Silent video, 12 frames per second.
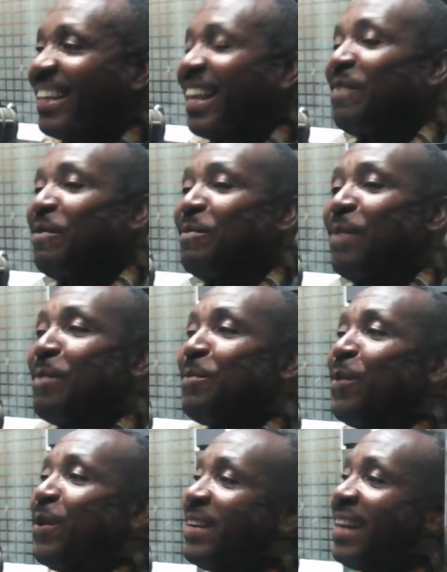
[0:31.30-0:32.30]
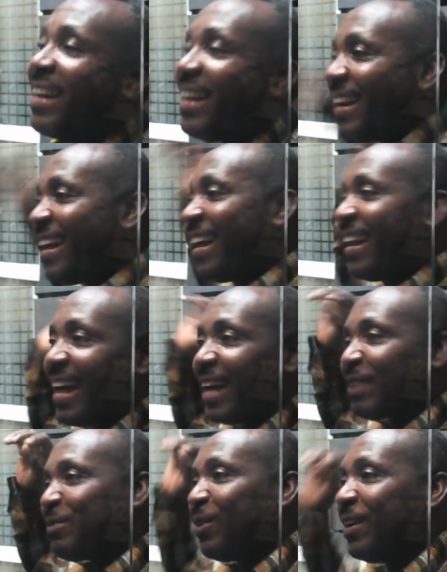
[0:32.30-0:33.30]
na bampon de na
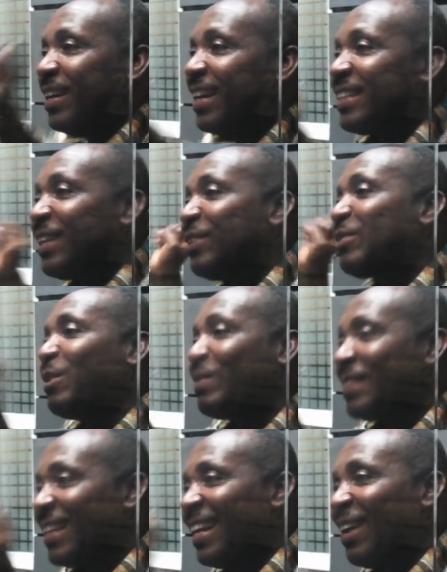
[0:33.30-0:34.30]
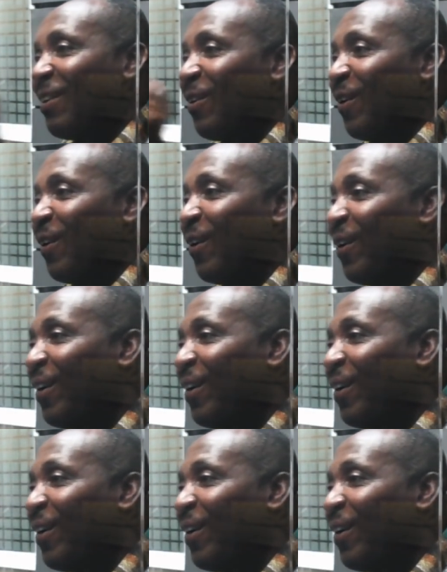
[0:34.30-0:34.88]
last 4 years I don't send the call